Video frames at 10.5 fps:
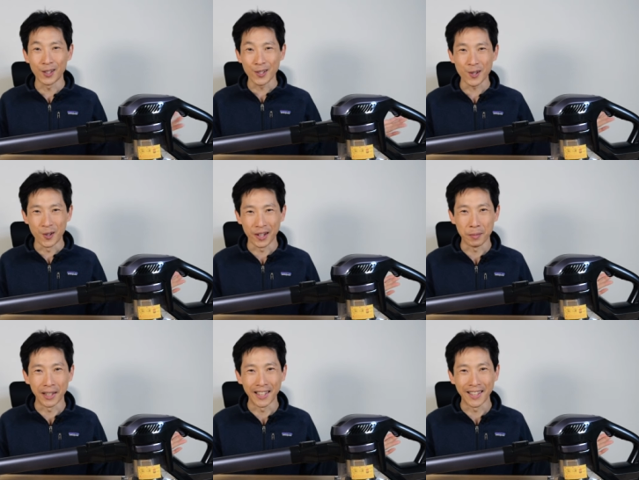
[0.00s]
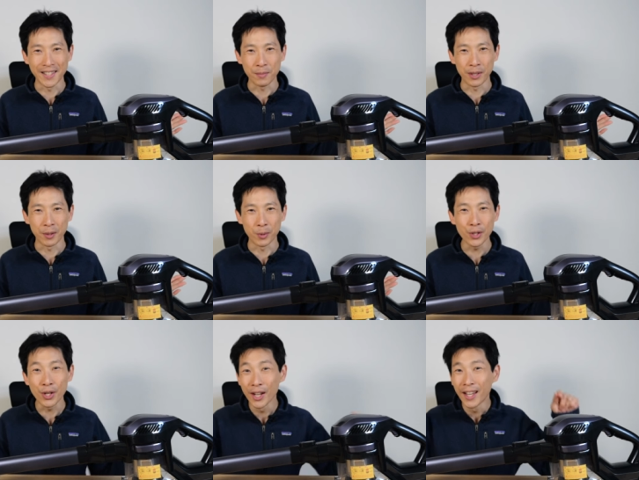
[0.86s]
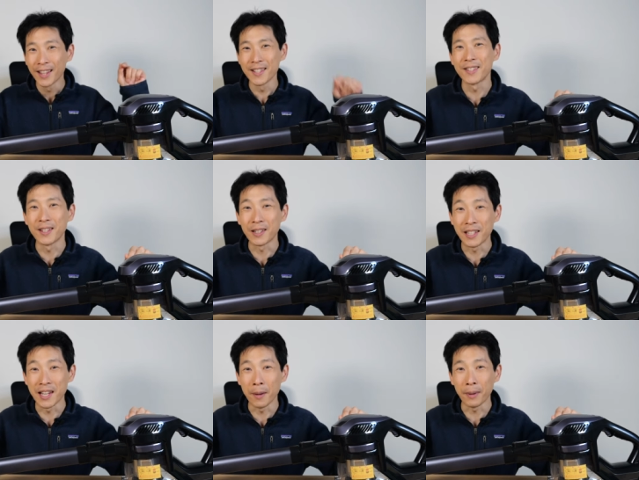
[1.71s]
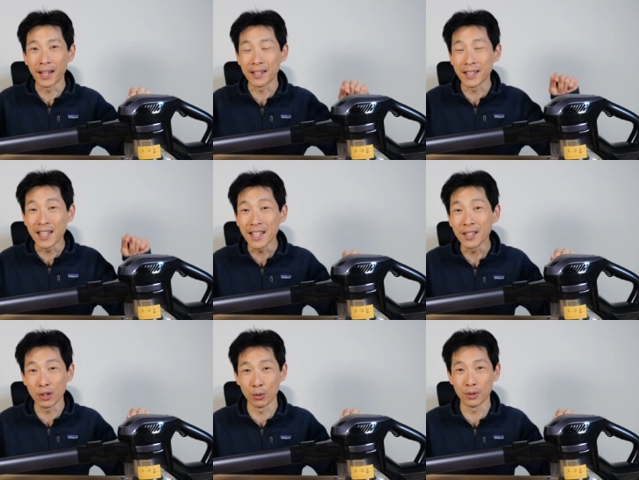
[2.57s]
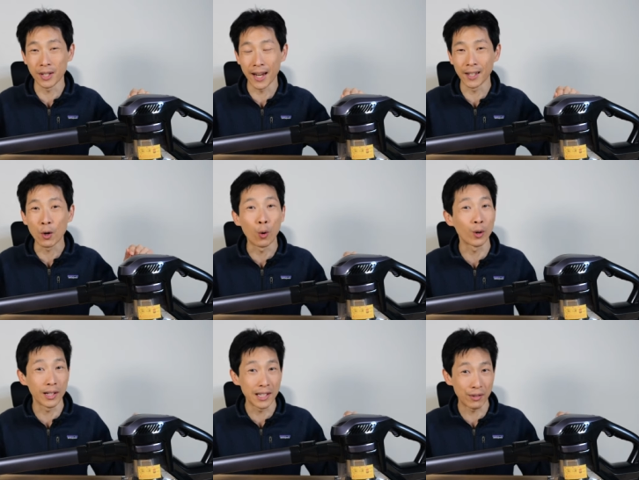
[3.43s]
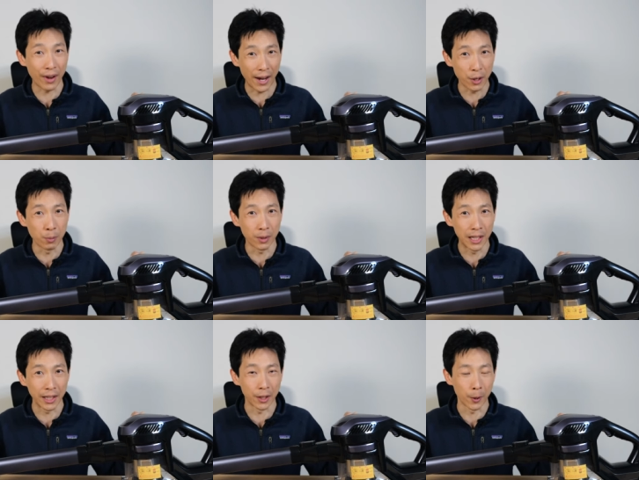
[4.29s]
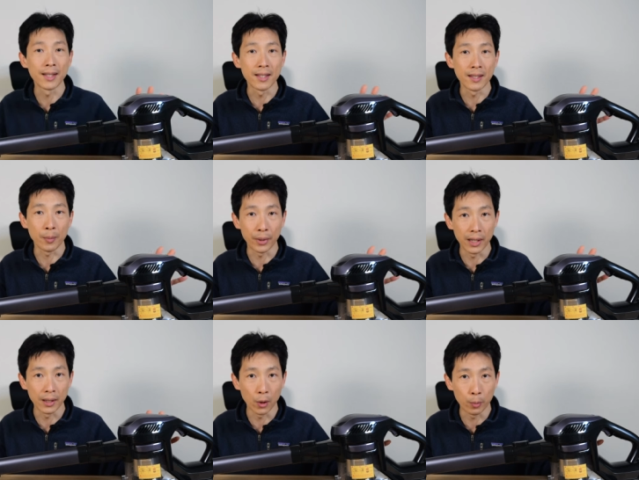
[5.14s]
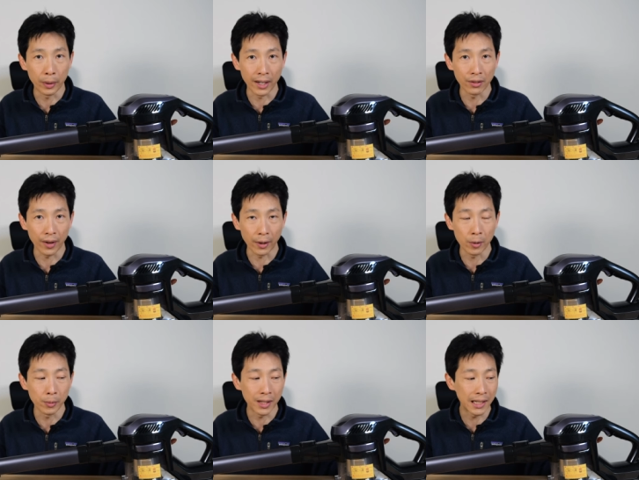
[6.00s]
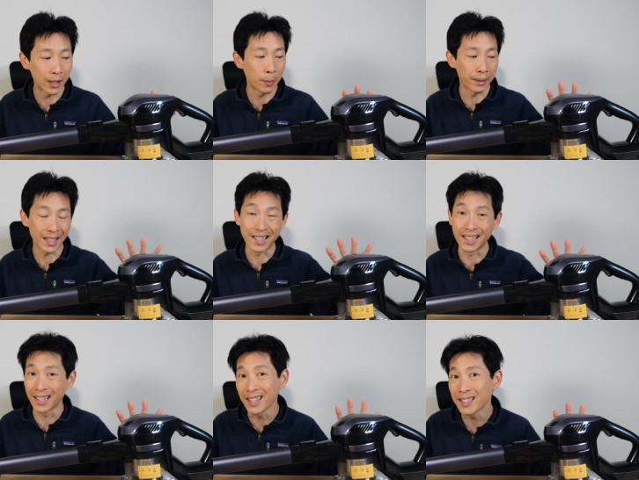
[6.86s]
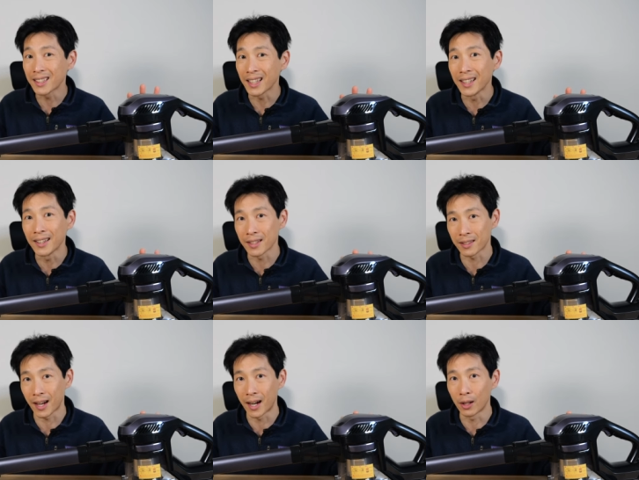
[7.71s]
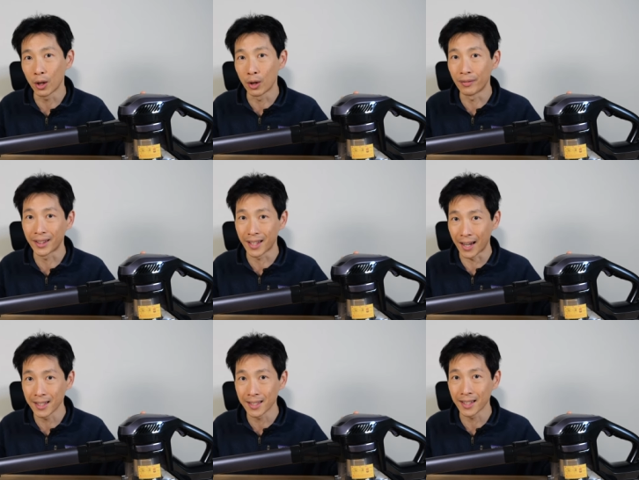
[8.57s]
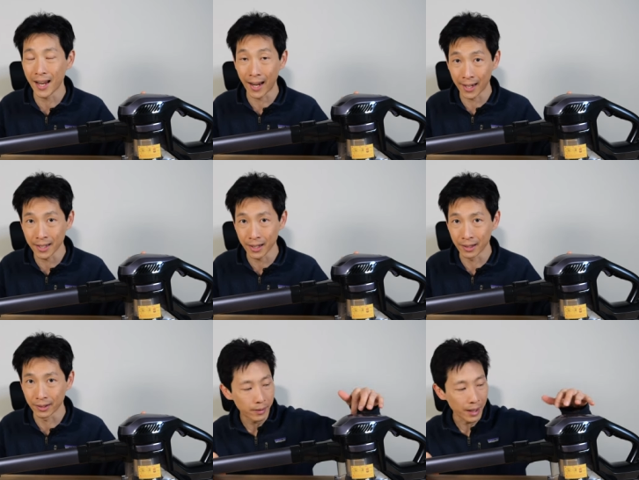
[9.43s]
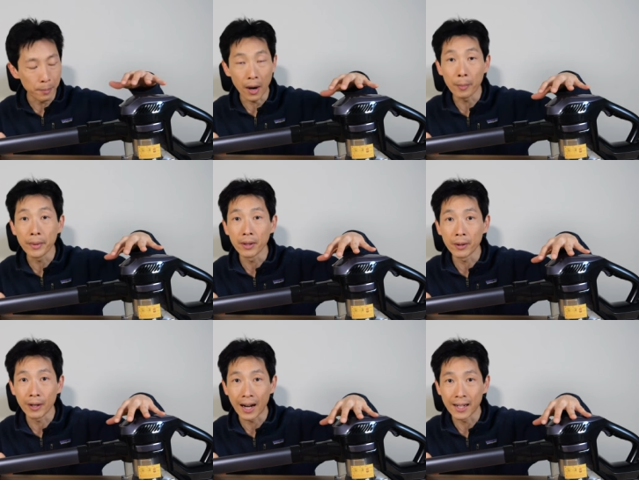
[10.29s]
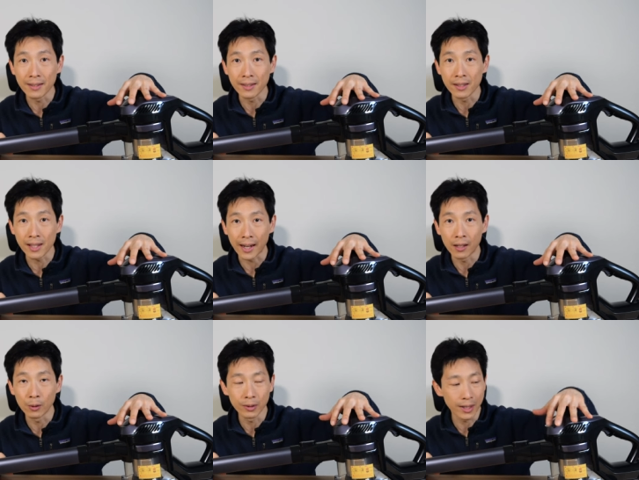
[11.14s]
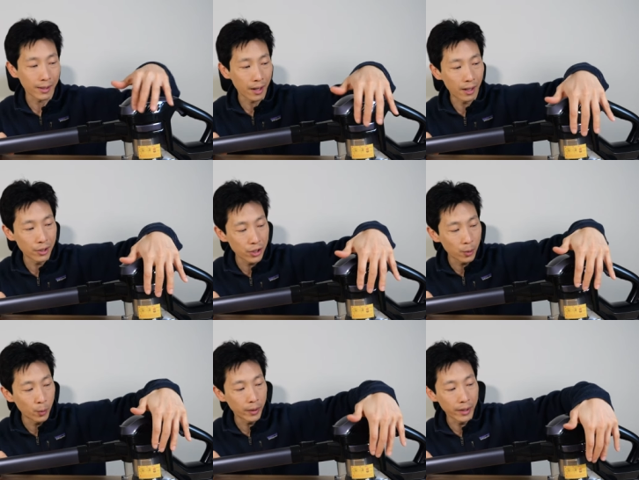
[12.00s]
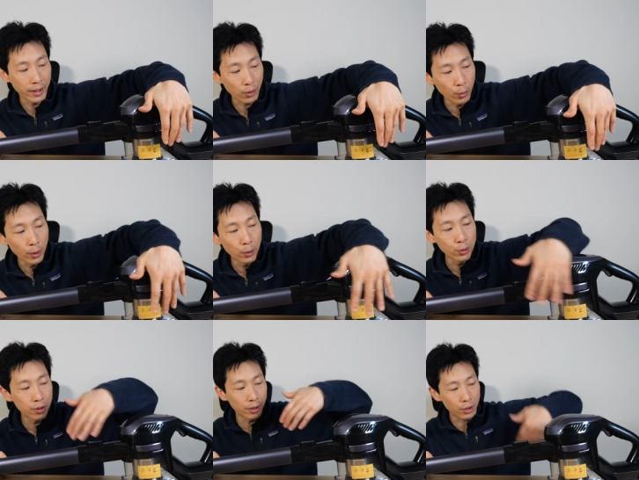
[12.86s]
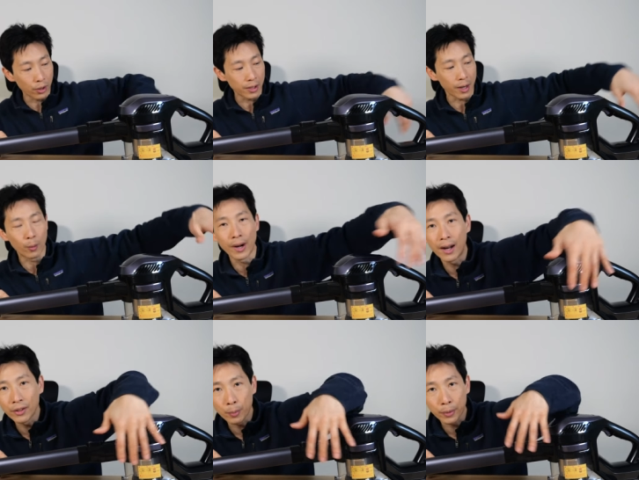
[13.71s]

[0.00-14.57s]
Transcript: How's it going, everybody? This is Beat the Bush. This is the T M A T two ten cordless vacuum cleaner. This is a pretty low price vacuum cleaner, but it is in the style of a Dyson handheld. They popularized this cyclone technology where it throws the dirt around the